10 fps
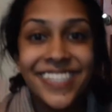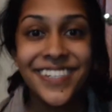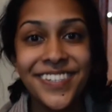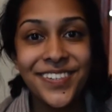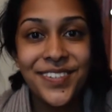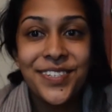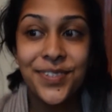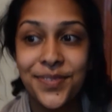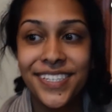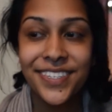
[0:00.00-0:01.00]
Hello YouTube,
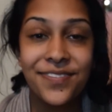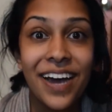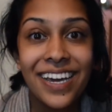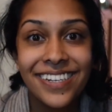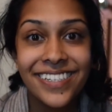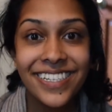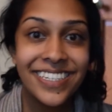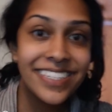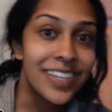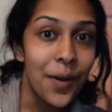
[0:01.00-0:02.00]
it's finally
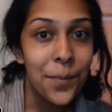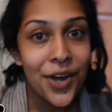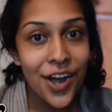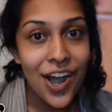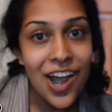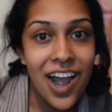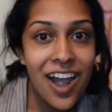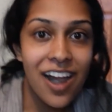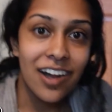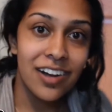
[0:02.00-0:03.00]

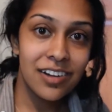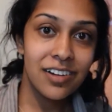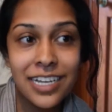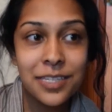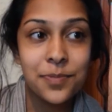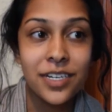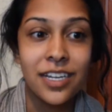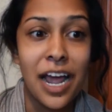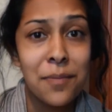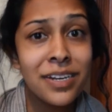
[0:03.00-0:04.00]
summer! but
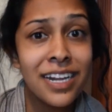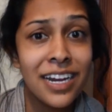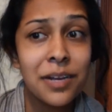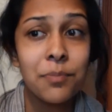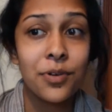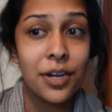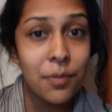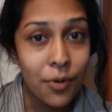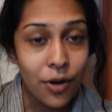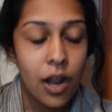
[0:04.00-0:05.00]
I've been getting pretty
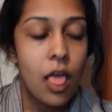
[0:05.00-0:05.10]
bored.